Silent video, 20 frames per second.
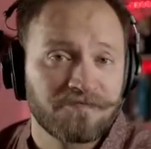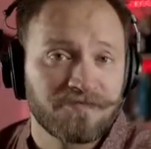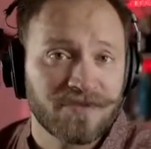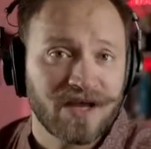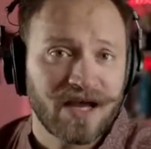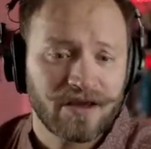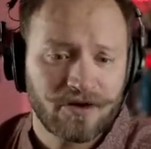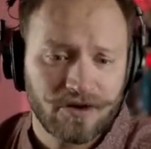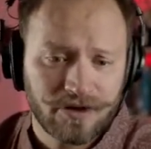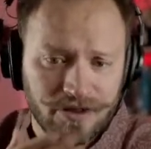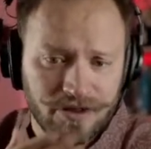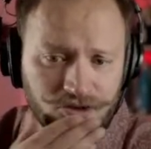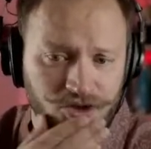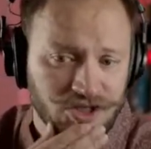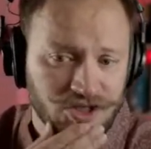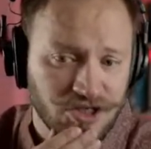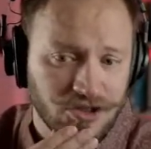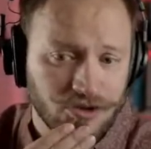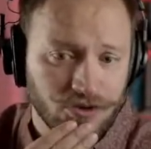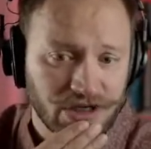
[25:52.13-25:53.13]
I got into a
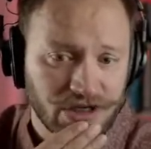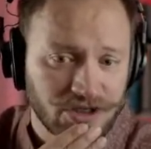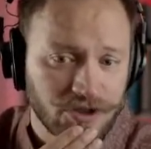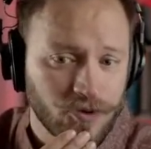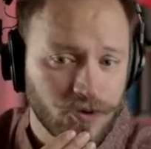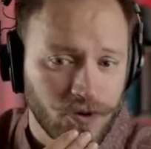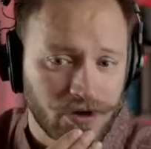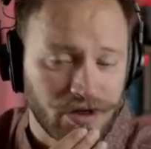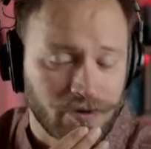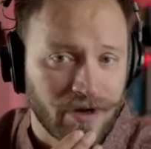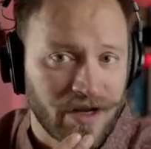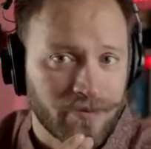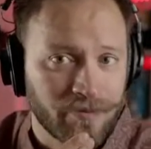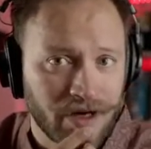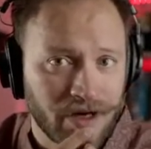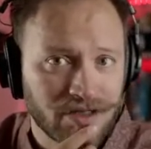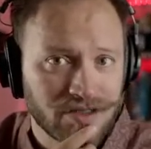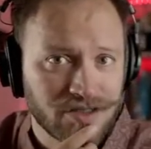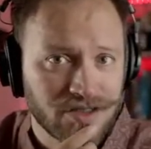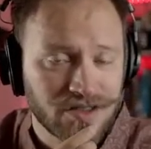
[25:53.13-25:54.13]
situation where my
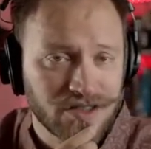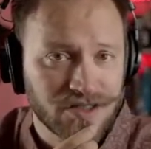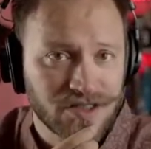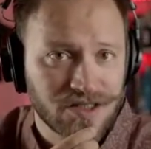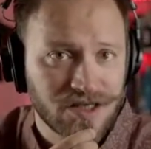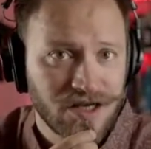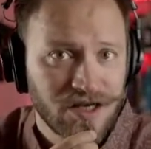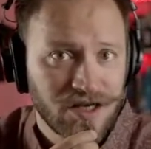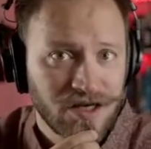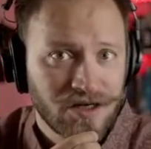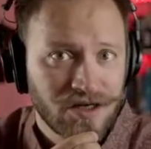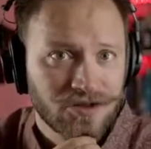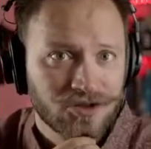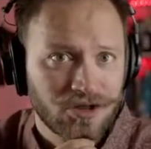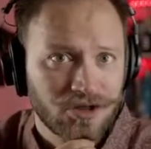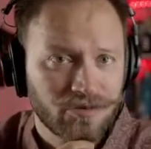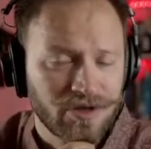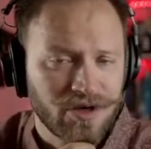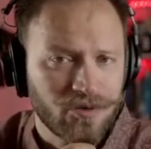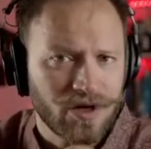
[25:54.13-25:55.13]
bosses
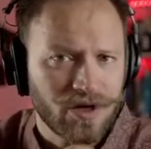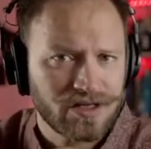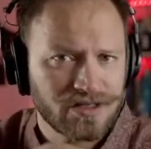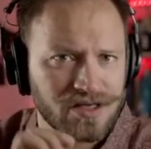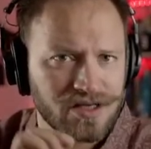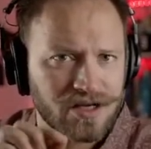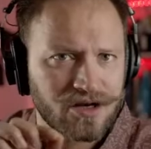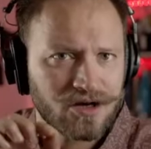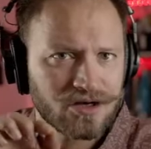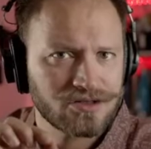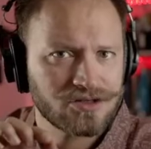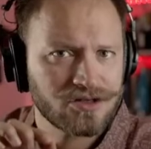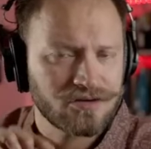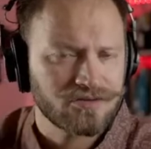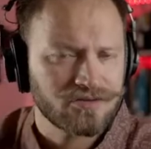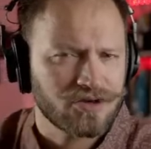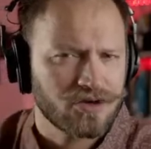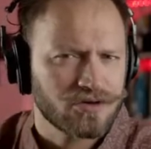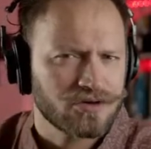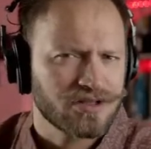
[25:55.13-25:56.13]
told me, what is the cost
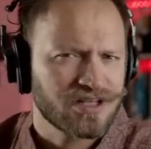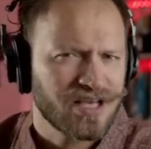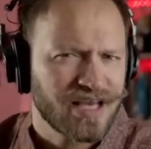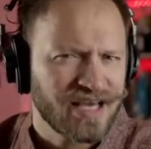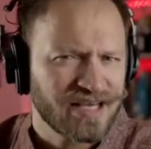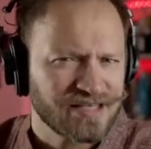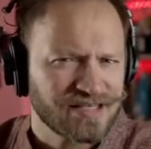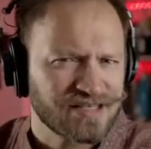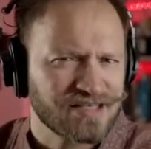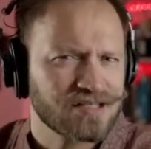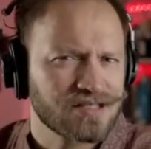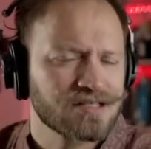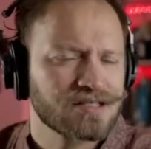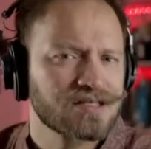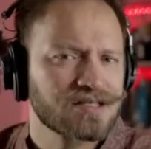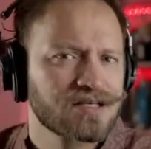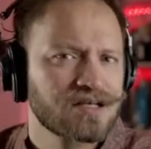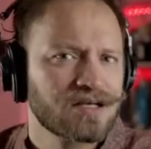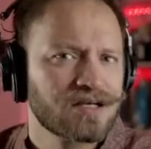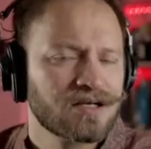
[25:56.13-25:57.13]
of your tests?
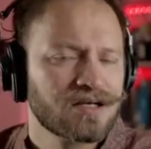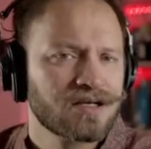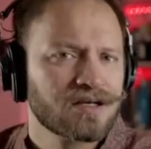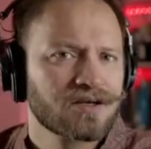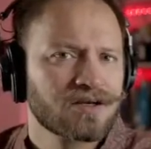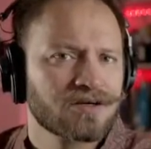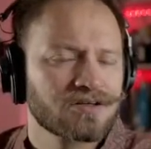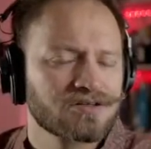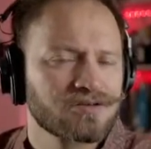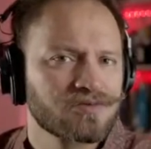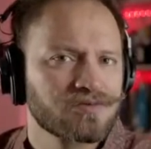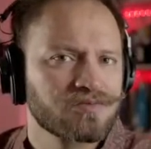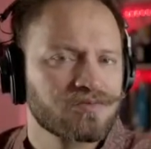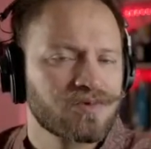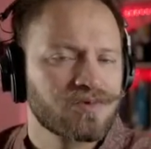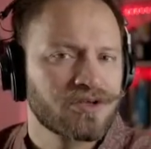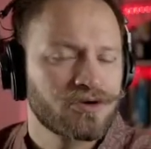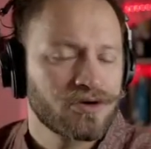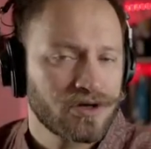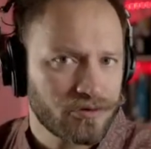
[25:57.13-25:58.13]
Because
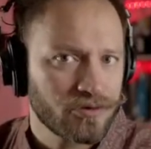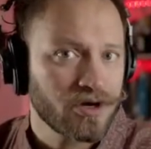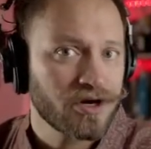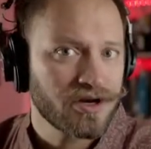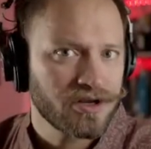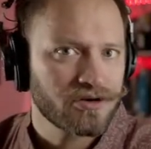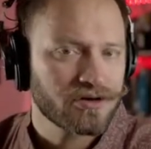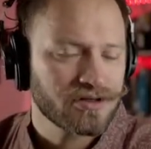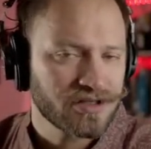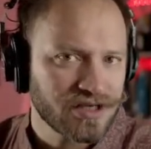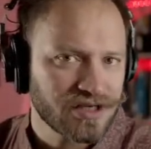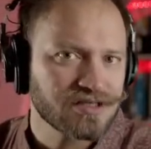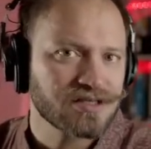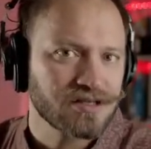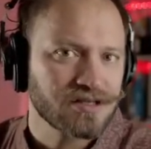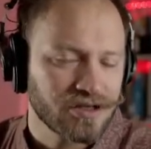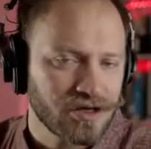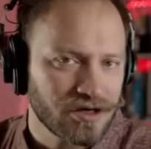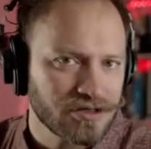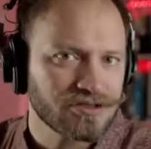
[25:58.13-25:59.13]
when you are running your tests,
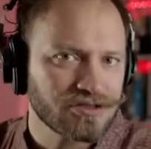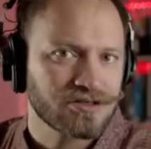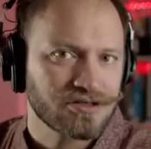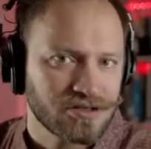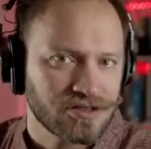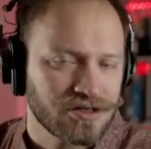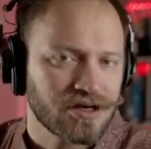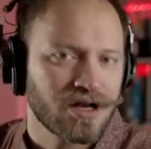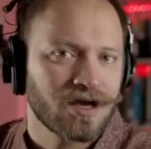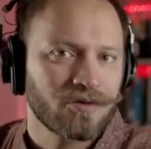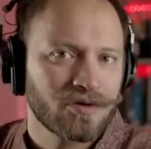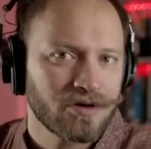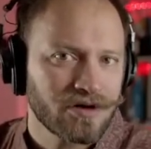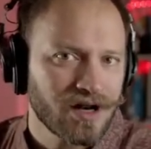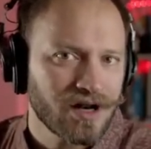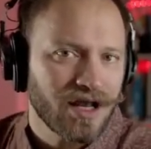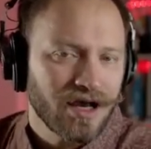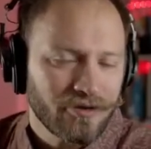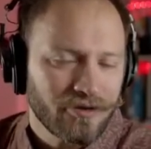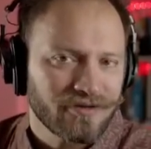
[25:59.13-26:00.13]
it costs us in our
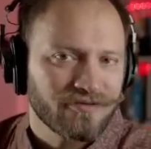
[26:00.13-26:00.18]
cloud